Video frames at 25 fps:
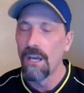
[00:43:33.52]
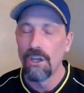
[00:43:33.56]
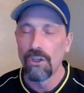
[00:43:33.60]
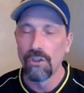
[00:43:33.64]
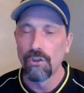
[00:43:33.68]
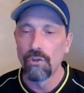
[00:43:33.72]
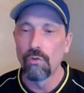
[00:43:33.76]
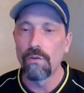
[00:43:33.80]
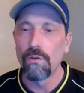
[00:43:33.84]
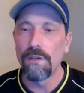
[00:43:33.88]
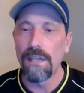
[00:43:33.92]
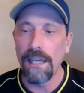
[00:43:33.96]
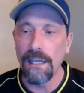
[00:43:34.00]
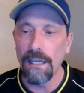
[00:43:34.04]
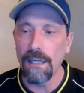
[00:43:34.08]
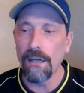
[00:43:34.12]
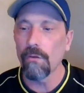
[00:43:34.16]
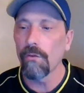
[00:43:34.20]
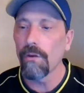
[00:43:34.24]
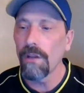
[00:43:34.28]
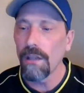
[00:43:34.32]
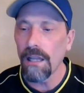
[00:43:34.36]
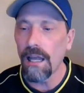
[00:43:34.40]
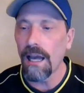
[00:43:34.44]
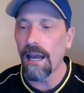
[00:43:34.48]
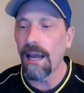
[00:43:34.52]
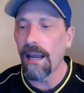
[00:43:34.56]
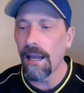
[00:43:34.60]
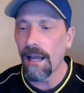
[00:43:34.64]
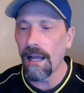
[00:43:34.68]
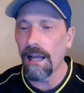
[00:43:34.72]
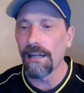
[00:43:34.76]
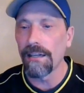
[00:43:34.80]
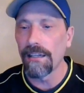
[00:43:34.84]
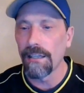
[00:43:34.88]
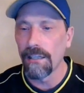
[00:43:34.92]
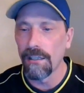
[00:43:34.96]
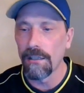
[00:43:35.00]
You can't rely
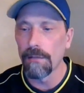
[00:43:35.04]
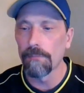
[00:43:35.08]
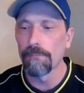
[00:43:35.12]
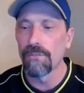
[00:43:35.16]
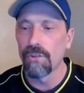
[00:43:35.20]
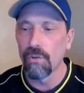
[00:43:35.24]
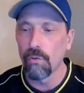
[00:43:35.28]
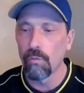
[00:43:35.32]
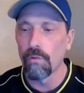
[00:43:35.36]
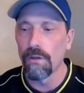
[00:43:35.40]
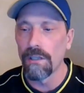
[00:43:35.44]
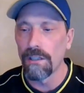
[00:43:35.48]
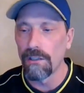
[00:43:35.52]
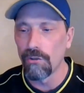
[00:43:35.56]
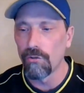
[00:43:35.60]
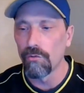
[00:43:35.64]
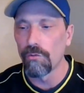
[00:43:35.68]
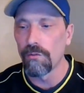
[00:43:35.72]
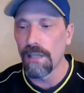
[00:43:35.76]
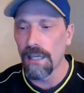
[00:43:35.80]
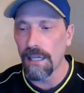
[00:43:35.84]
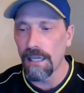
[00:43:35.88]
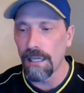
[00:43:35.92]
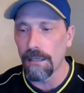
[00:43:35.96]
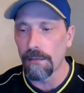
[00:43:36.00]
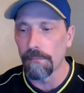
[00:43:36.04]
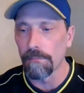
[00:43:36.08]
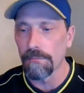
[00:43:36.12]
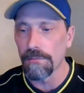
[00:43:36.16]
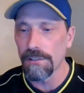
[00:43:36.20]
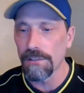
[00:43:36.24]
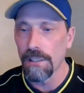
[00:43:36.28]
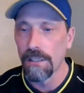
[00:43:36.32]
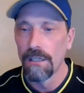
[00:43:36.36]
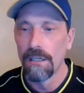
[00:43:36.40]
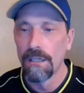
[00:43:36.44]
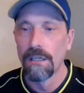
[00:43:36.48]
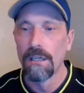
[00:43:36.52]
on him to win you
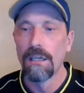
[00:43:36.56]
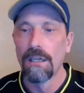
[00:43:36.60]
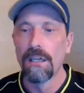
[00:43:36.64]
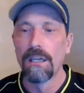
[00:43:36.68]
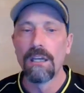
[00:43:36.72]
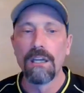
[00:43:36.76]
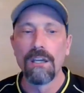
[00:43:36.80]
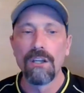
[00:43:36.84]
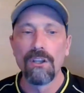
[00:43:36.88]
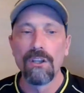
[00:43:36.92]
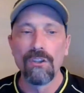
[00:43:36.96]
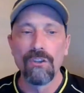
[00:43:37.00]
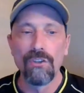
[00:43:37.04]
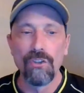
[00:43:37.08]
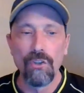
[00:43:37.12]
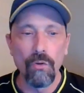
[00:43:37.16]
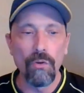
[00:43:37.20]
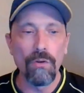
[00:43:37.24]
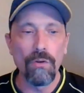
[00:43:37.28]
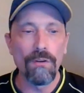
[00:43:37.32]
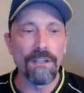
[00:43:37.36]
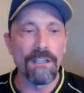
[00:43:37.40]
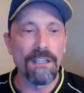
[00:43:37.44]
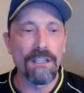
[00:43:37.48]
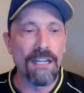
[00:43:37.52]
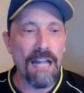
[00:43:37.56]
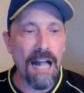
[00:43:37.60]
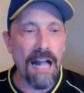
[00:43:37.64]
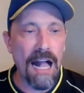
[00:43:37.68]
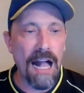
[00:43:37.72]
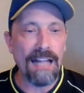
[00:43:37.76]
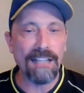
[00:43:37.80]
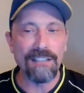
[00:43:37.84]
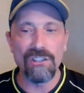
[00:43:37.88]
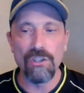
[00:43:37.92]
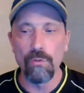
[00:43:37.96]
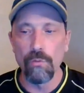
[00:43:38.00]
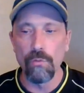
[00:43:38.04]
games. You have
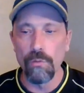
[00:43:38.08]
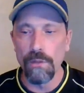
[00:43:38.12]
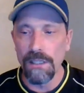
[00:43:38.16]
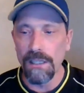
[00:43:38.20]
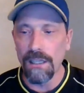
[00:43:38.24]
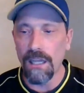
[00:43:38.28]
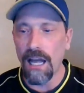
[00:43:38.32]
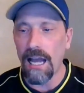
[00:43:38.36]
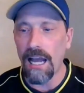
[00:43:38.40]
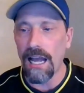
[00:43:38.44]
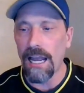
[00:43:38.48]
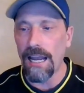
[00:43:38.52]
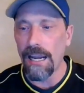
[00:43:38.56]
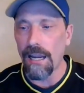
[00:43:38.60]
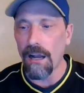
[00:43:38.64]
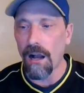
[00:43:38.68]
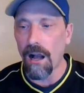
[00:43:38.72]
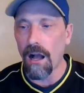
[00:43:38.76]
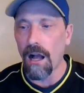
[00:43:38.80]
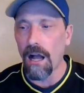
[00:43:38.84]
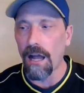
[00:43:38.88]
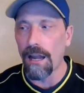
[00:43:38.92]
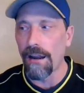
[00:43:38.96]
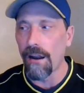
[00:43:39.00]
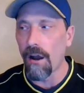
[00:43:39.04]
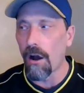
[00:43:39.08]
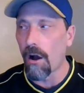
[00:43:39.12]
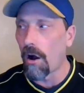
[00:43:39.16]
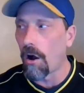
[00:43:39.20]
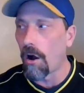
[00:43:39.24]
got to rely on